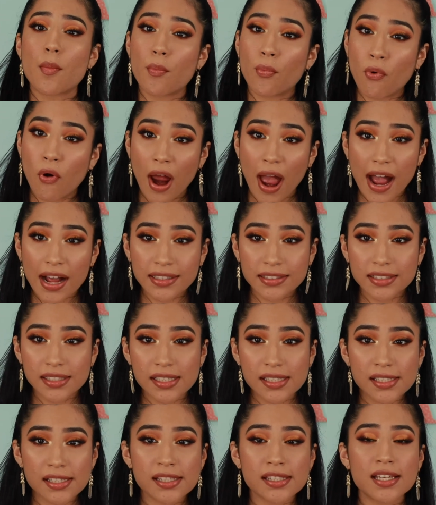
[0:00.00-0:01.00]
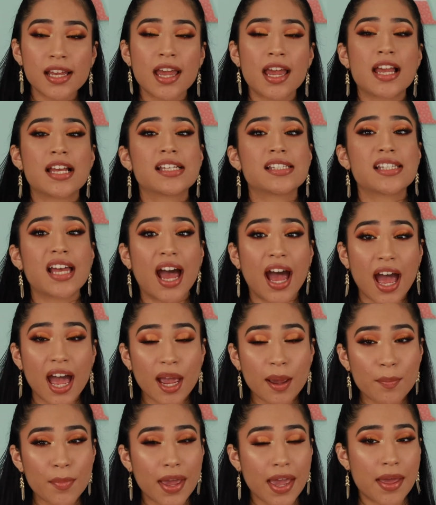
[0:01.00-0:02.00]
practice,
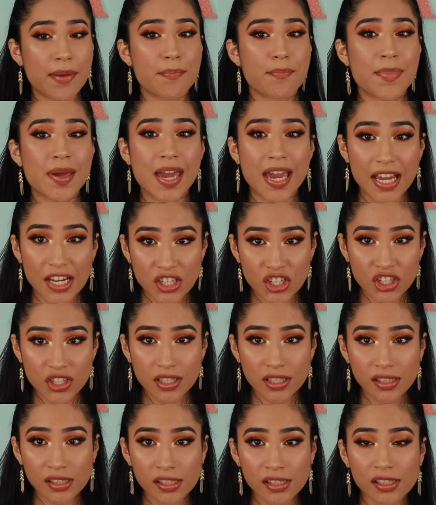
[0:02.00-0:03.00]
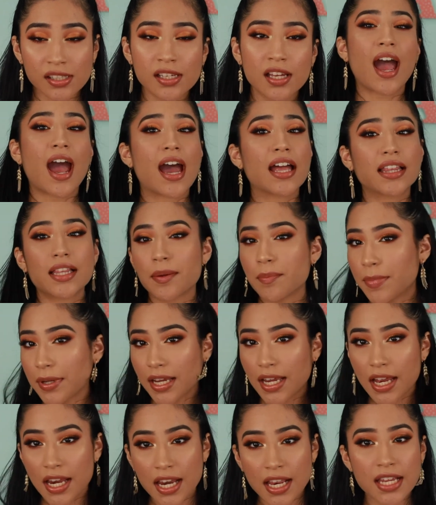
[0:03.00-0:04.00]
time, and patience. At the
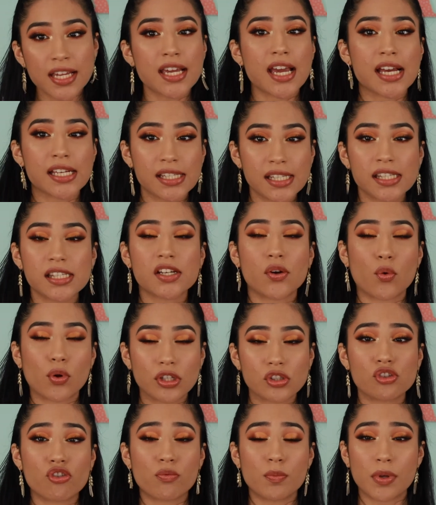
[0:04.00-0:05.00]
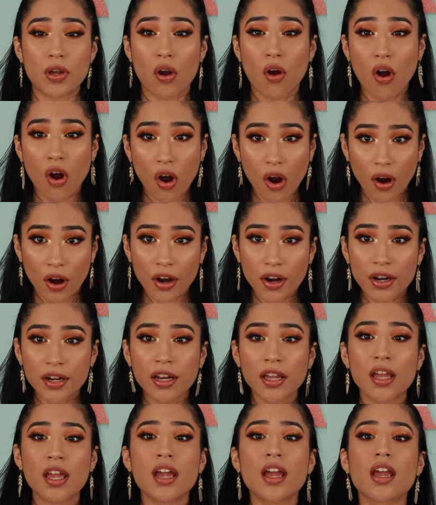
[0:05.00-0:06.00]
beginning, yes, it's going to be
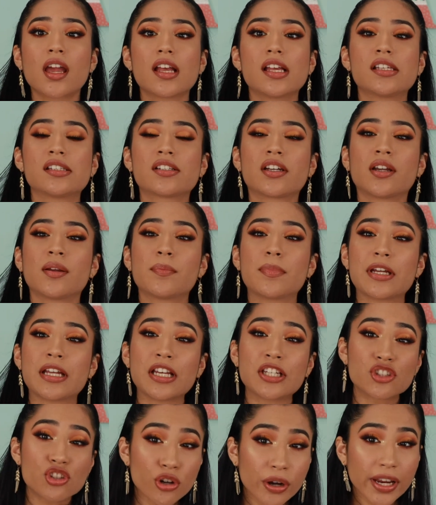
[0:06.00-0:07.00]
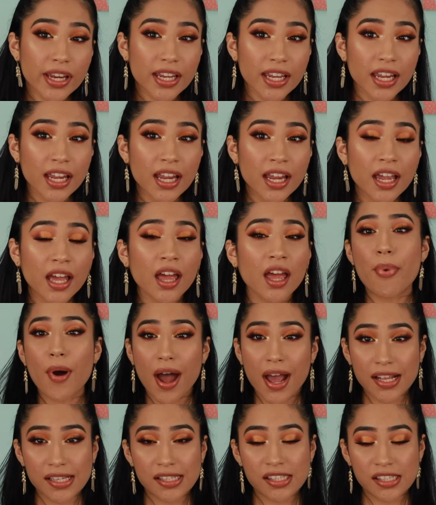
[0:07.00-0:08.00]
hard. It's gonna be tricky,
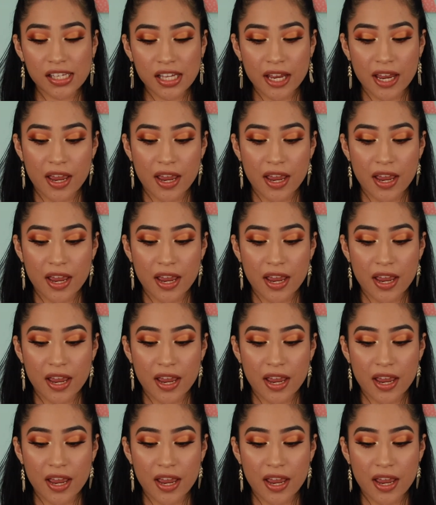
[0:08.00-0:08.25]
but